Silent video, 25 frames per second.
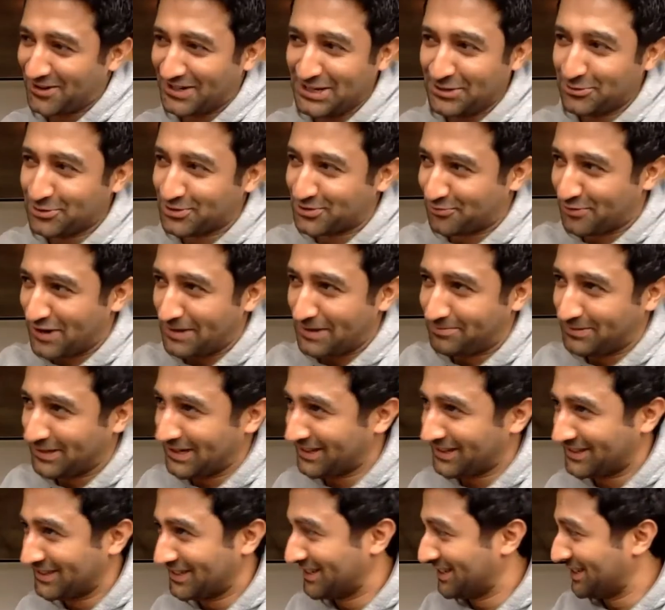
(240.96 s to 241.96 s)
He was
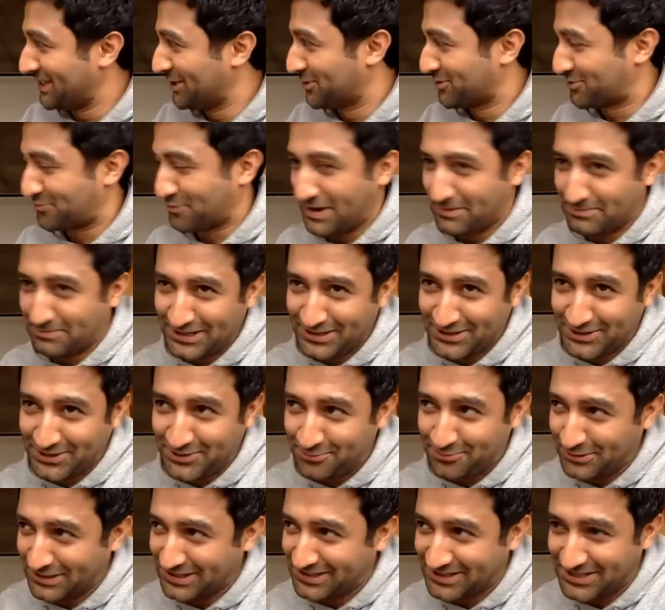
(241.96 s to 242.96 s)
repping the
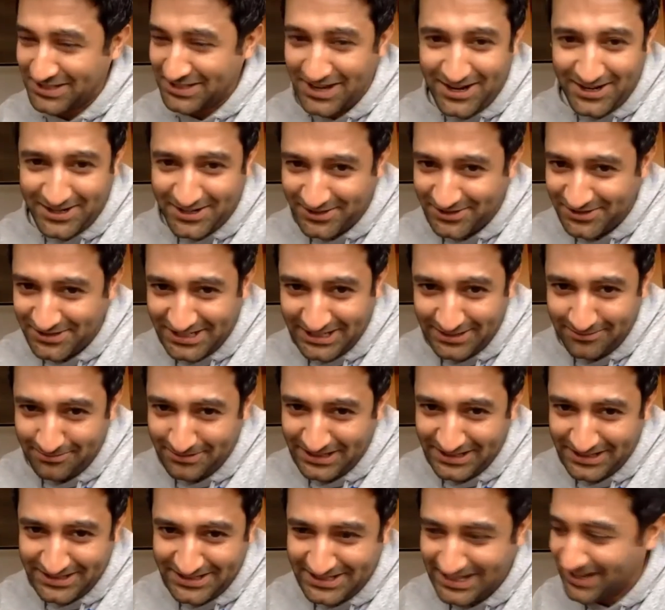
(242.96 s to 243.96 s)
Swiss soccer team
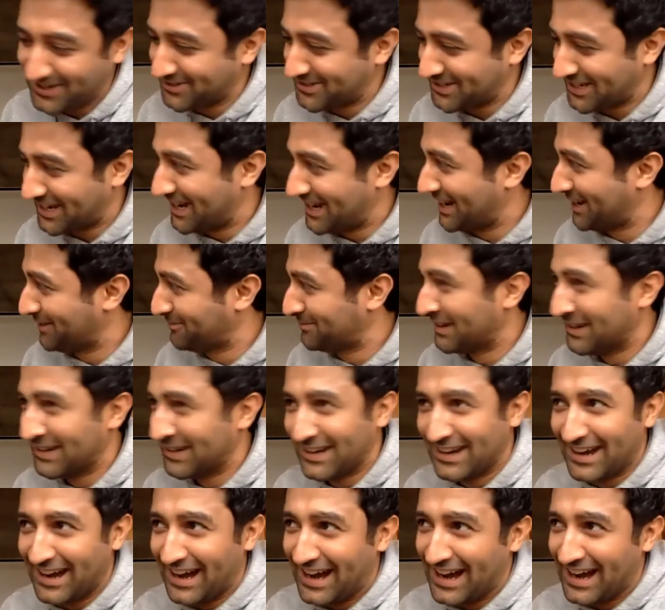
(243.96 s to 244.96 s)
the entire time
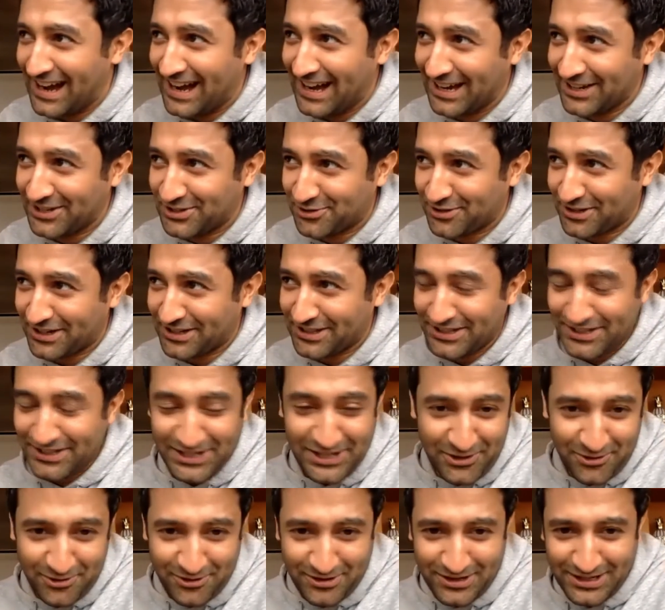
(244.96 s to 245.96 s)
during the
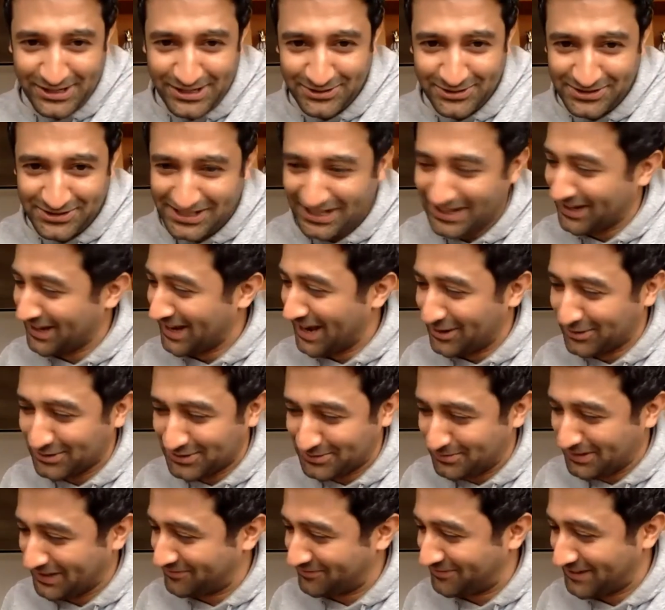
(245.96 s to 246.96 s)
Euros, and I was a
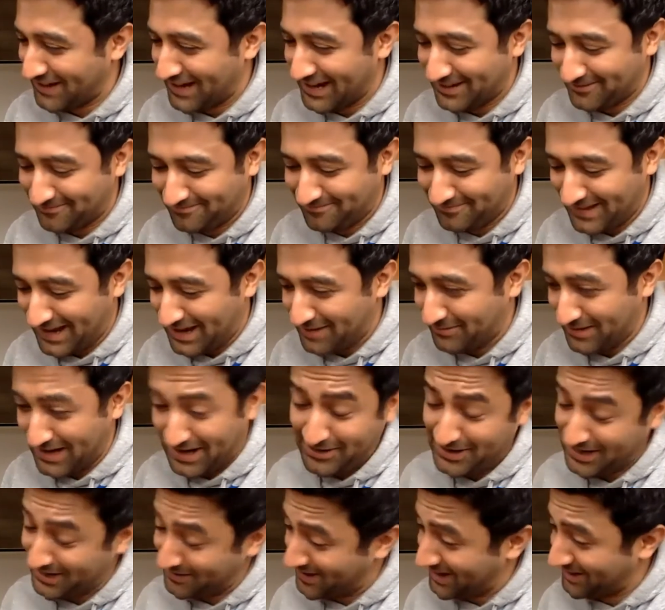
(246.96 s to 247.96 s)
big fan. I
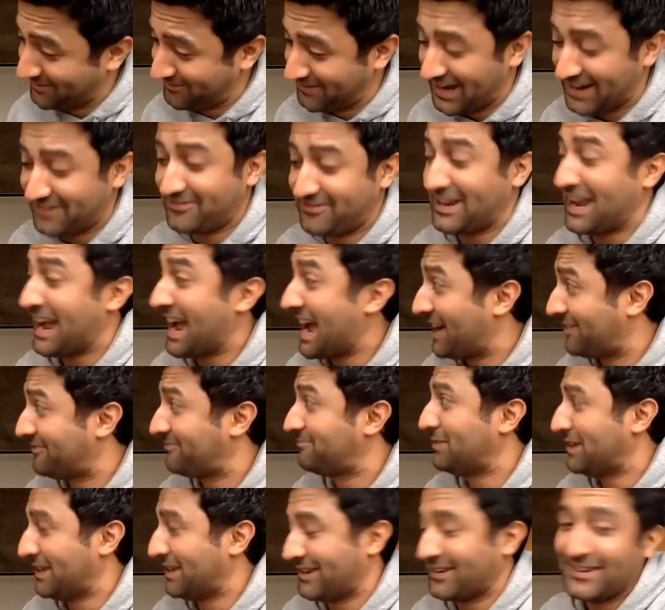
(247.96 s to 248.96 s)
have
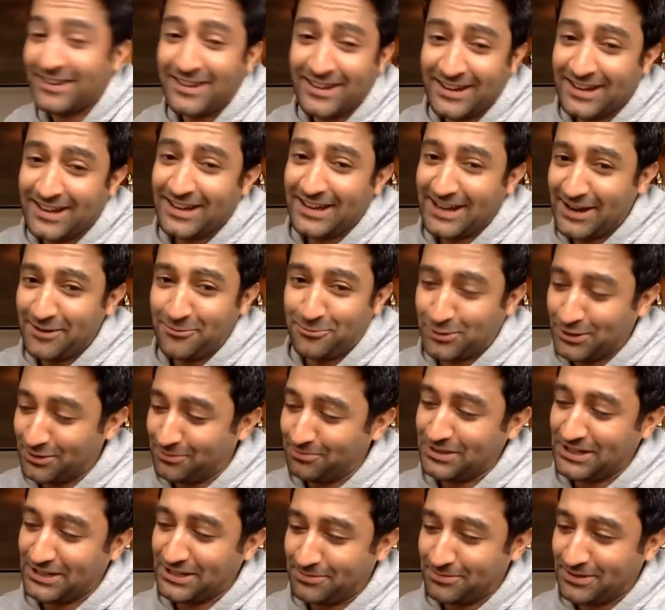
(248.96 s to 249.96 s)
been and will
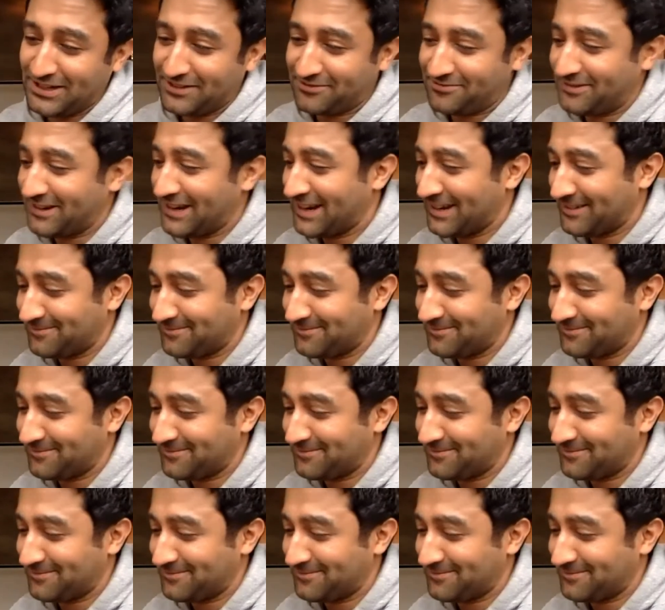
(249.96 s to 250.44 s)
be a big fan.